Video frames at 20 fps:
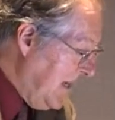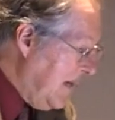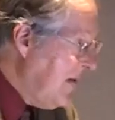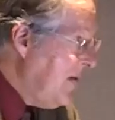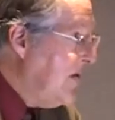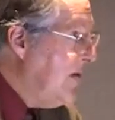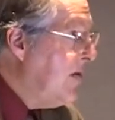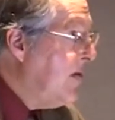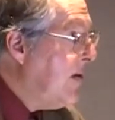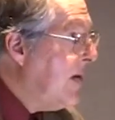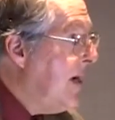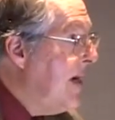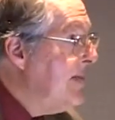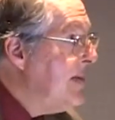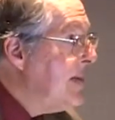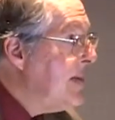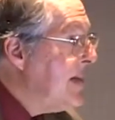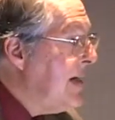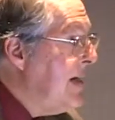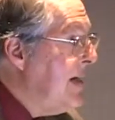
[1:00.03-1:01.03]
you know,
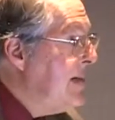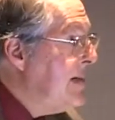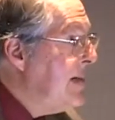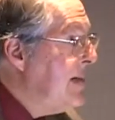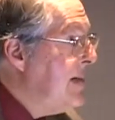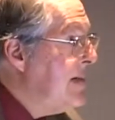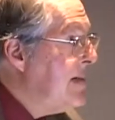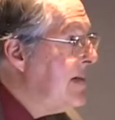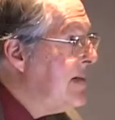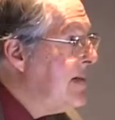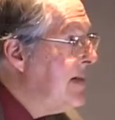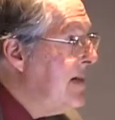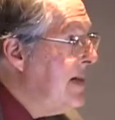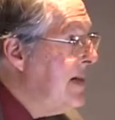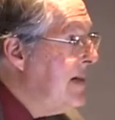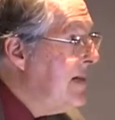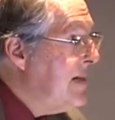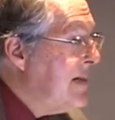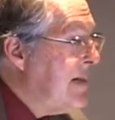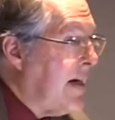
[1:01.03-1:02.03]
climate science
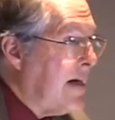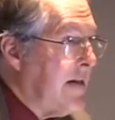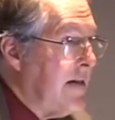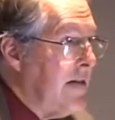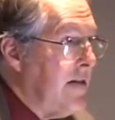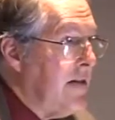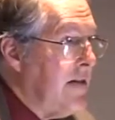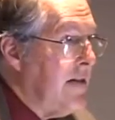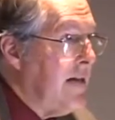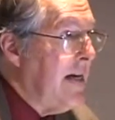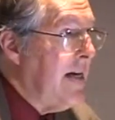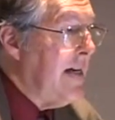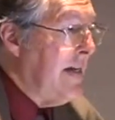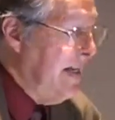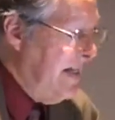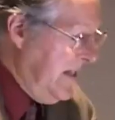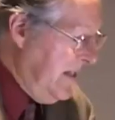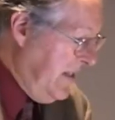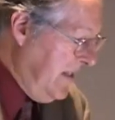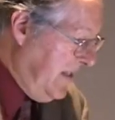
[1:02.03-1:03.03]
is technical and
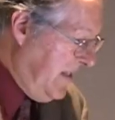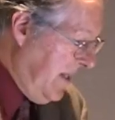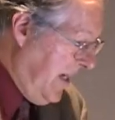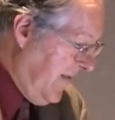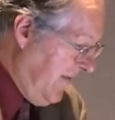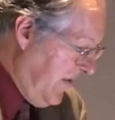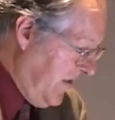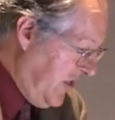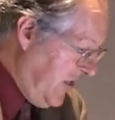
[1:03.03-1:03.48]
it is ever